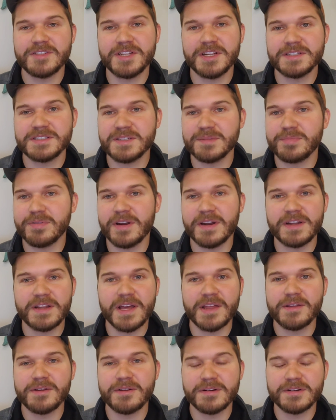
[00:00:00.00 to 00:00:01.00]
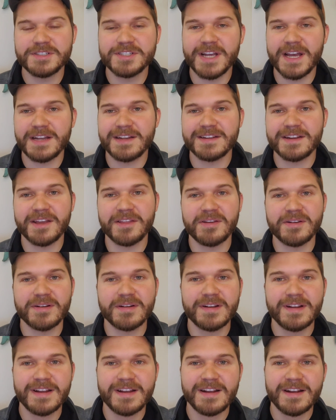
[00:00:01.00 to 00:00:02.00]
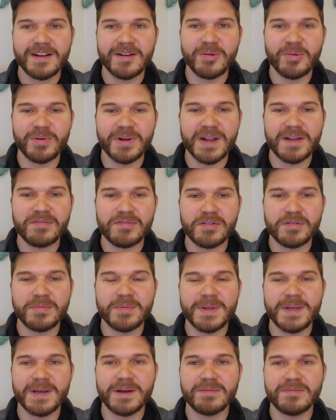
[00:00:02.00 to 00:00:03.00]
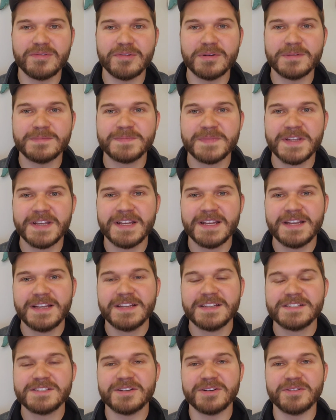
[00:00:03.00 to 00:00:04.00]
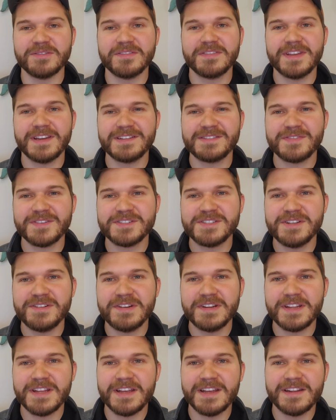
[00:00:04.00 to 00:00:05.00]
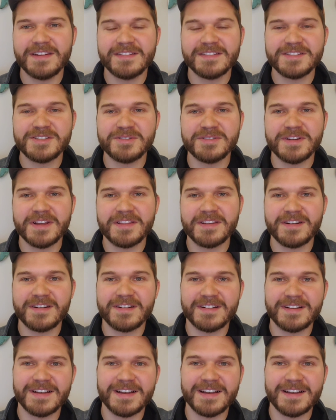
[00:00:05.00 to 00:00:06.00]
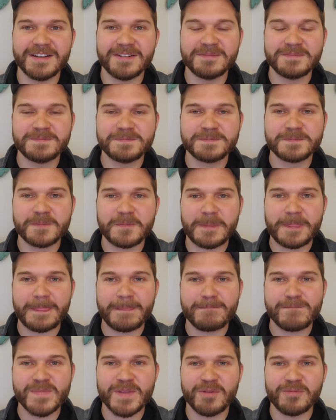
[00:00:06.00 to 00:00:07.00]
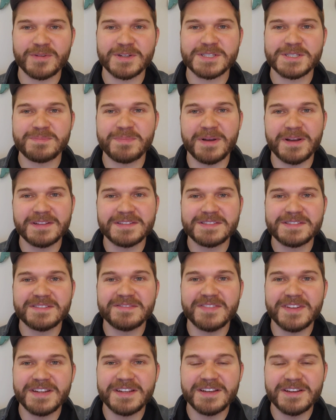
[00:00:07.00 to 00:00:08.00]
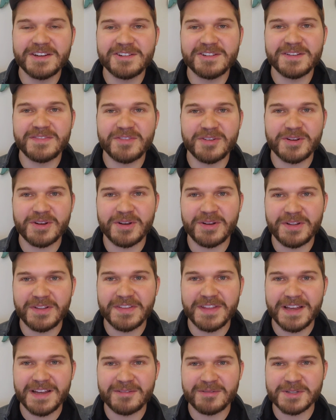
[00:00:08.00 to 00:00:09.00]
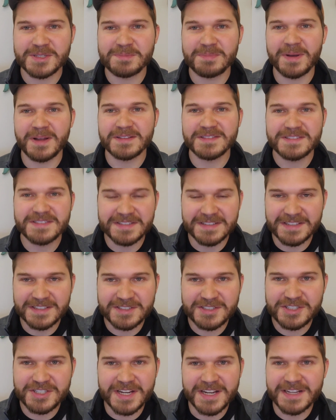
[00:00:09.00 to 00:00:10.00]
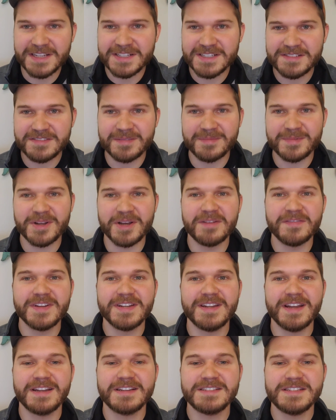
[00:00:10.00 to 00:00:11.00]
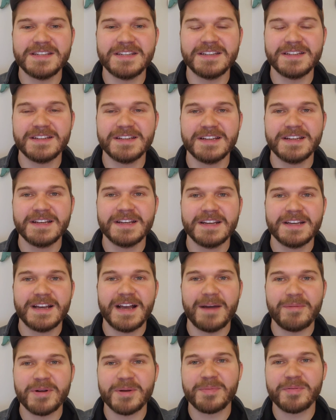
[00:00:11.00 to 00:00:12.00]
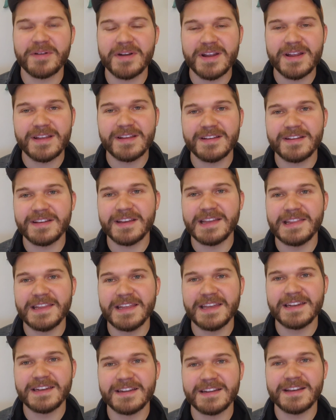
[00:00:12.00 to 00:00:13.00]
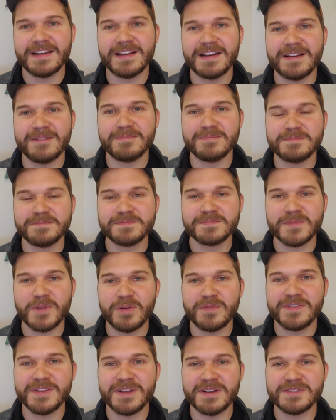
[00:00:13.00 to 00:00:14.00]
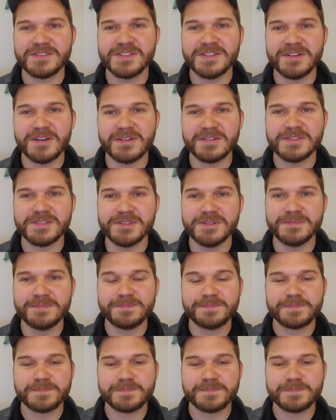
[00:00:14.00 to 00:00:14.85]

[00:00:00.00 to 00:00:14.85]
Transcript: a chance to pray together or chat together or whatever would be helpful. So thanks for tuning in to another response video, if you'll call it that, response to this change from COVID-19. I'm going to pray, and then hopefully I'll see you all soon.